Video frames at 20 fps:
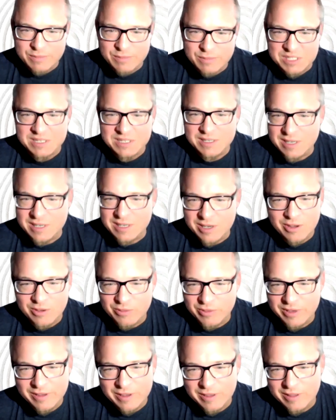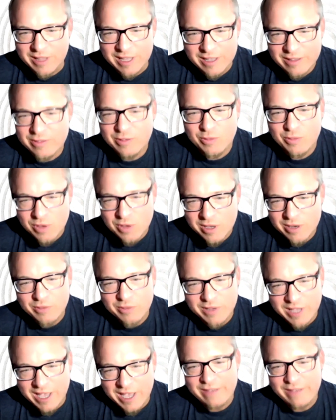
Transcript: and that's the one we have.